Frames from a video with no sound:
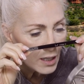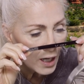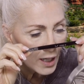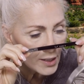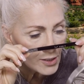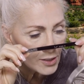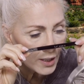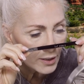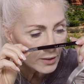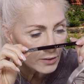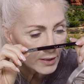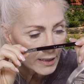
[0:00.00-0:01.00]

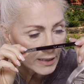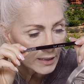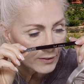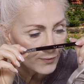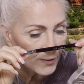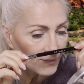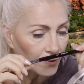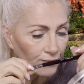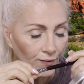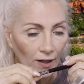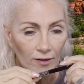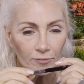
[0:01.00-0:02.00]
eyeshadow
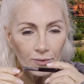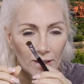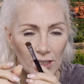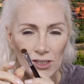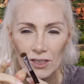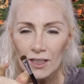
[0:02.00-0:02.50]
E55 brush.